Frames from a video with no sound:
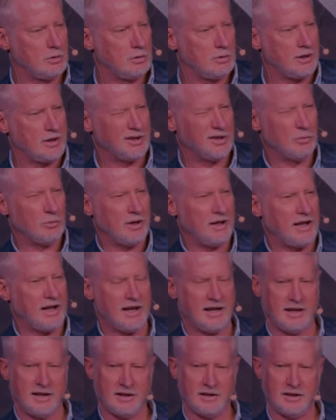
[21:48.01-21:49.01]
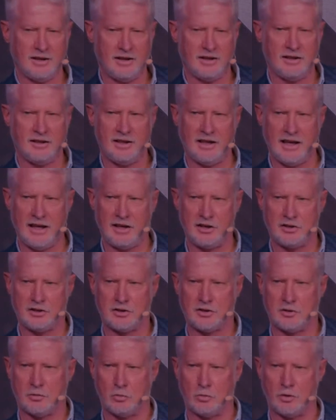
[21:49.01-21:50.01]
and the way I had engaged
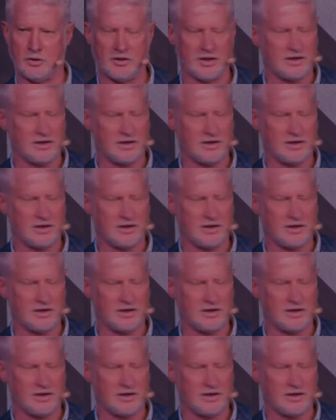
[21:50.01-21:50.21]
the, the